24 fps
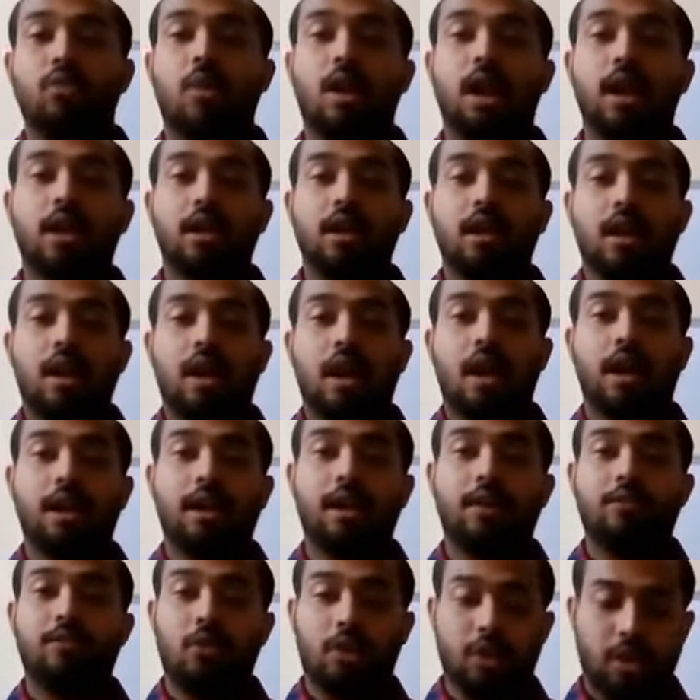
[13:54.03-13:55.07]

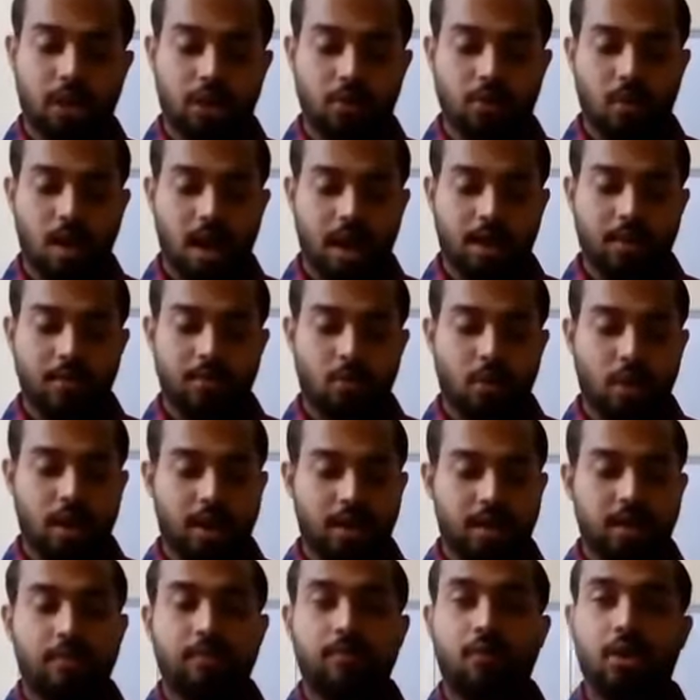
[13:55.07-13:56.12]

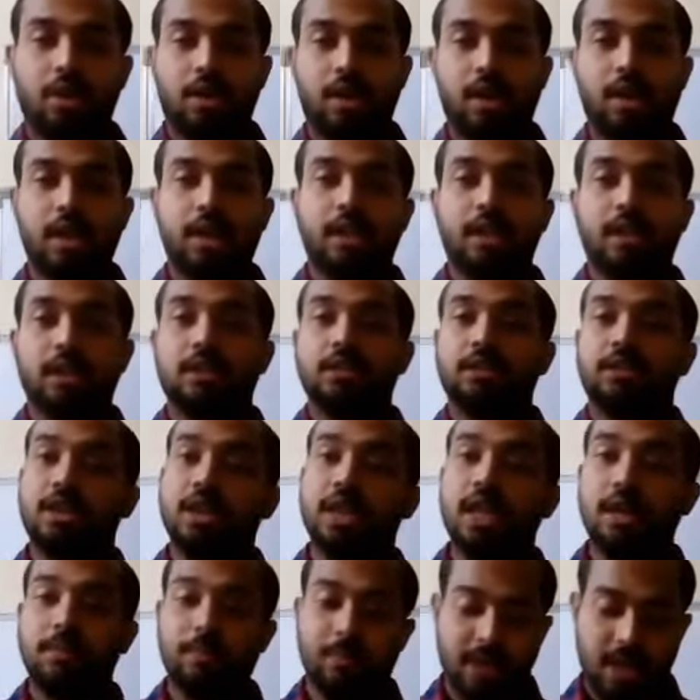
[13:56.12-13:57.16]

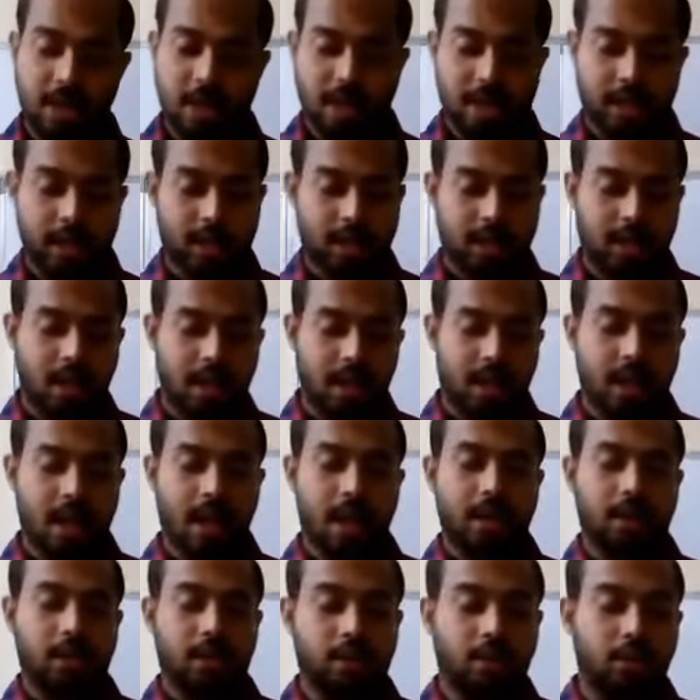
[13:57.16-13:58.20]
141.43 million hectares,
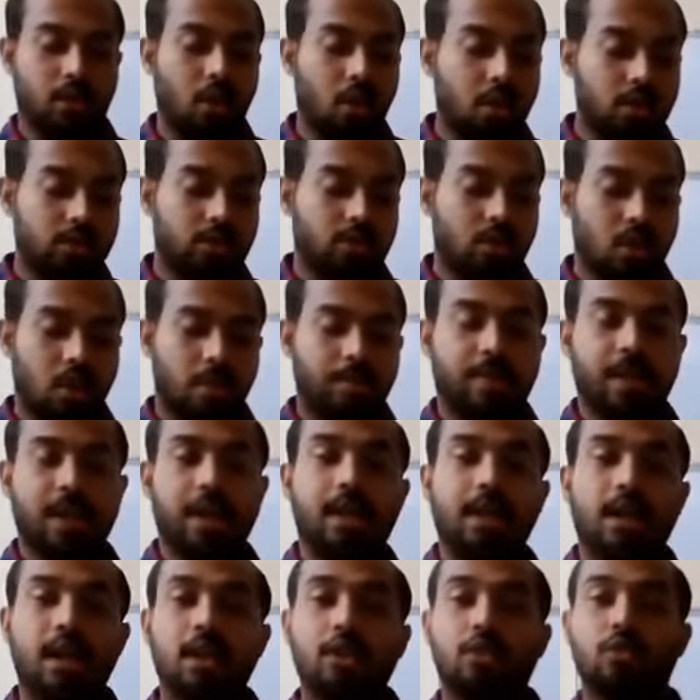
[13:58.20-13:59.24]
and gross crop
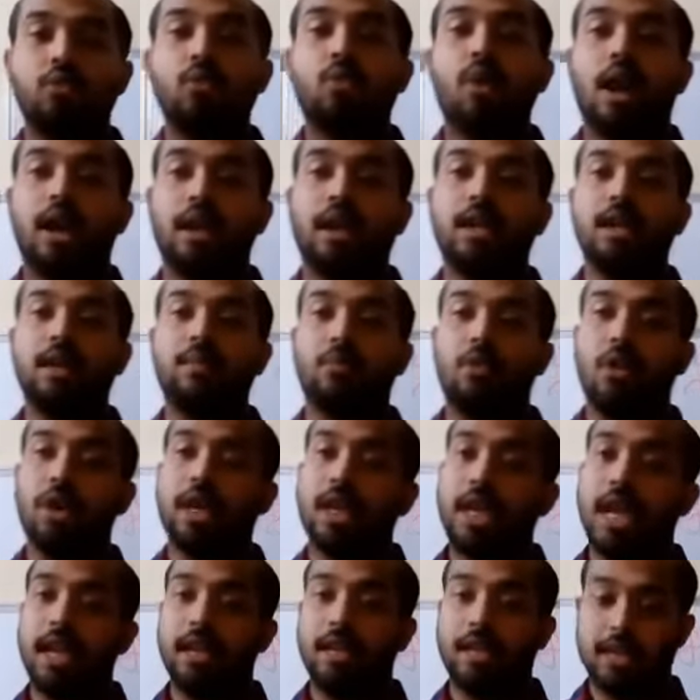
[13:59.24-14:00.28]
area
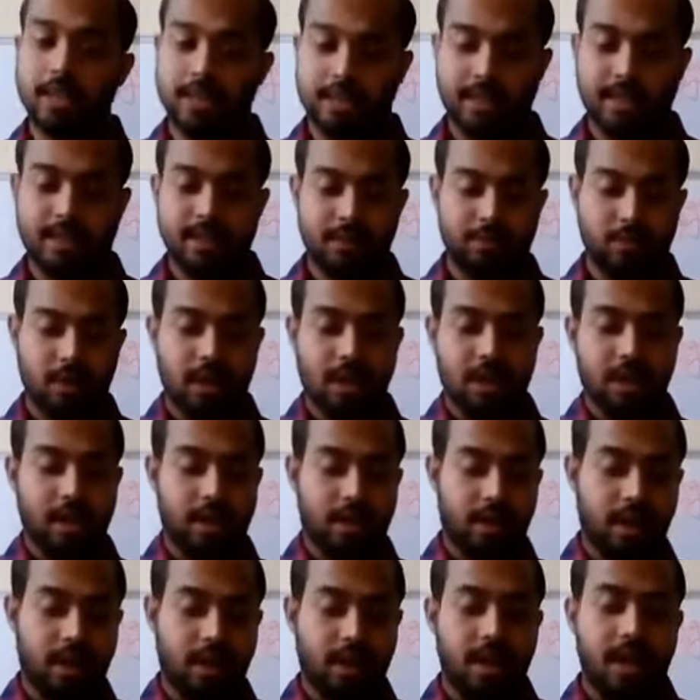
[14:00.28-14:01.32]
200.86 million
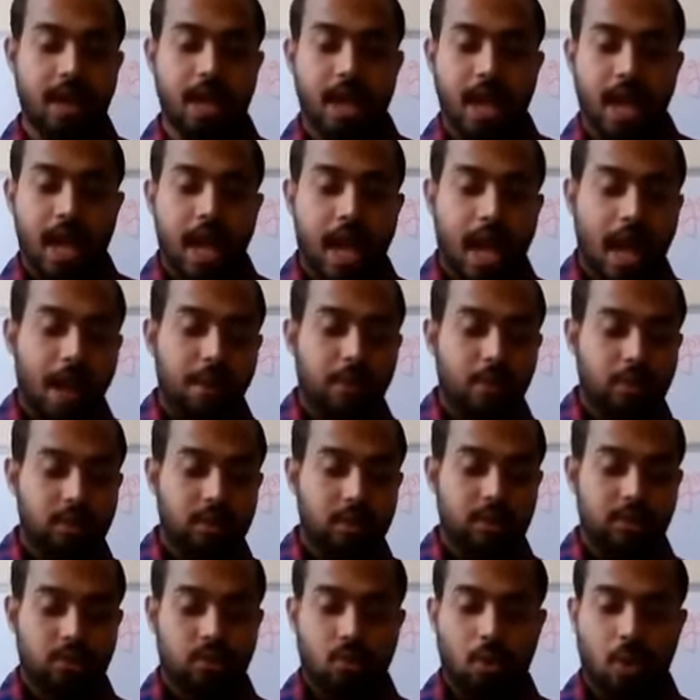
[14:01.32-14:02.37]
hectares. Among
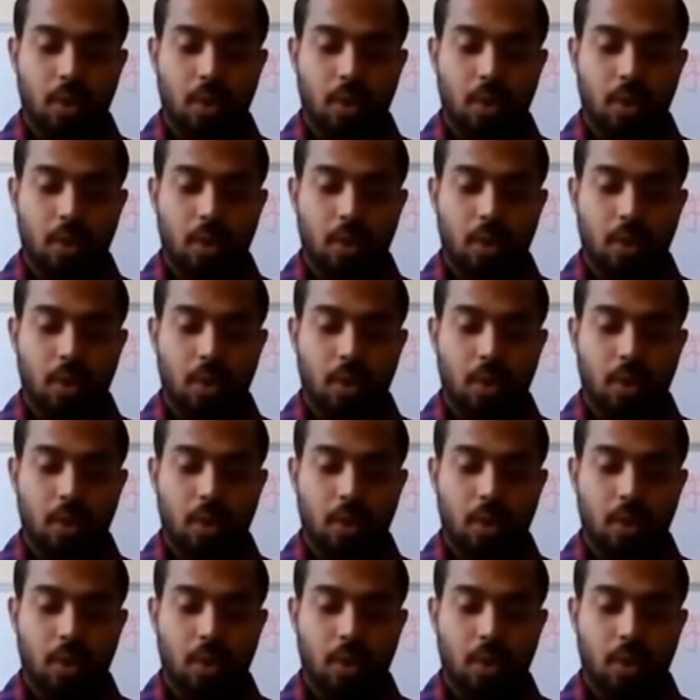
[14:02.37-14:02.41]
this